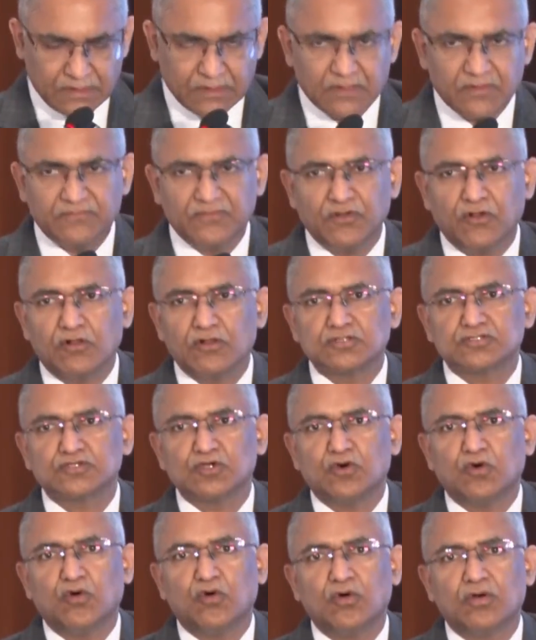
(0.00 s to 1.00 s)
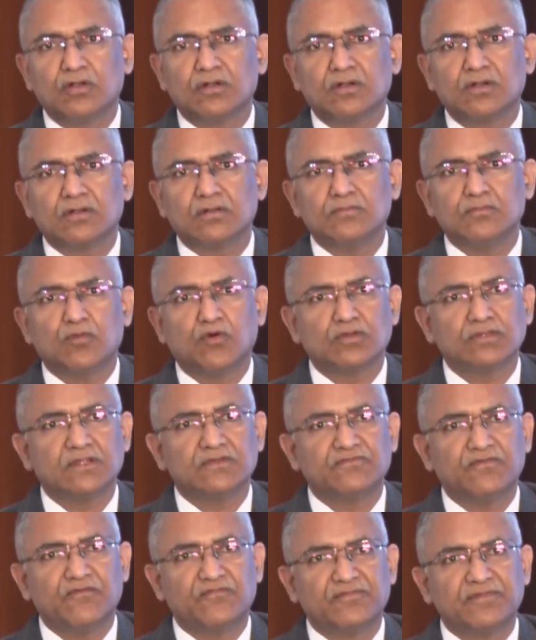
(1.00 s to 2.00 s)
We also own more
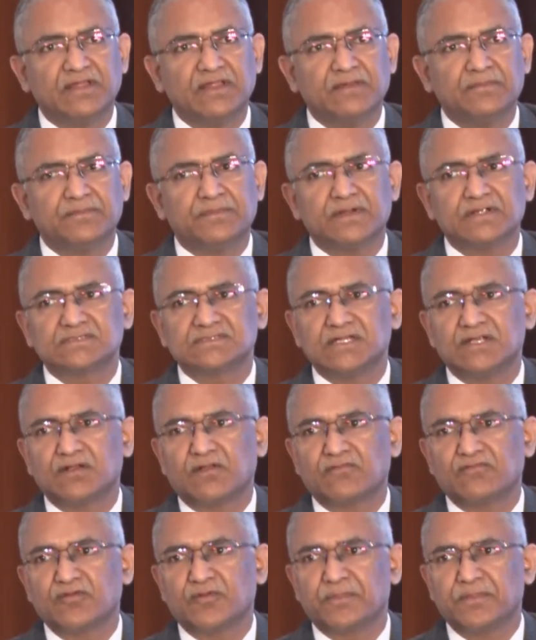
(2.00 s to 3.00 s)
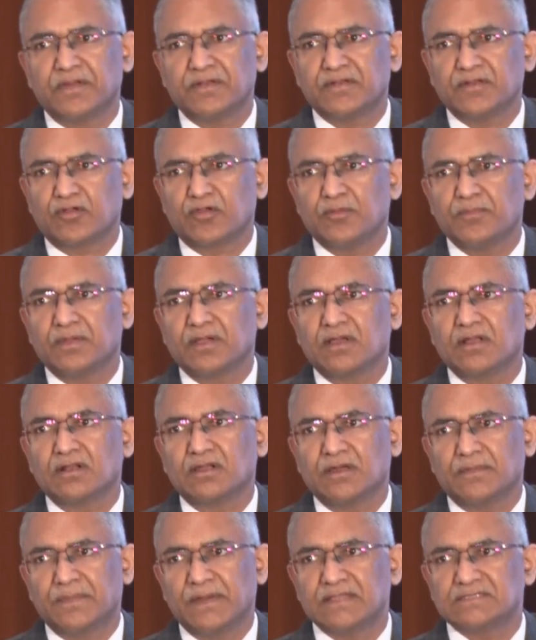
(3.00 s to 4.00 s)
than 15% of the petrochemical
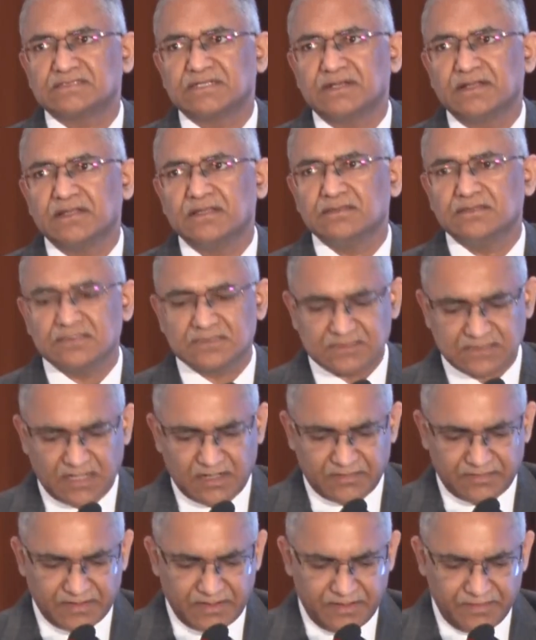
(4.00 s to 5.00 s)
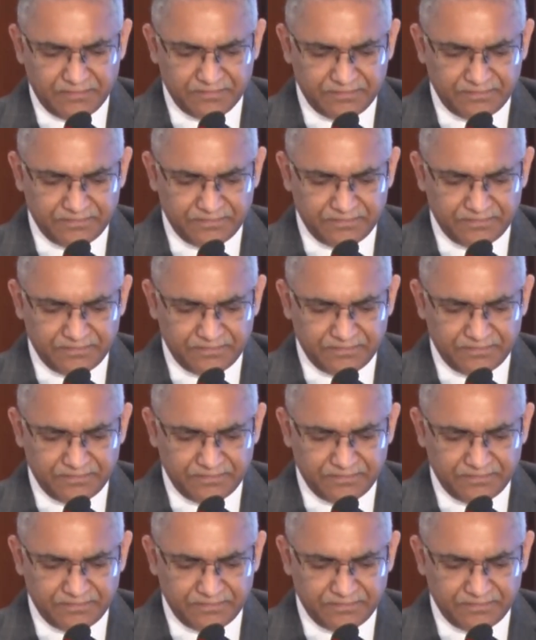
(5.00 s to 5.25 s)
capacity in this country.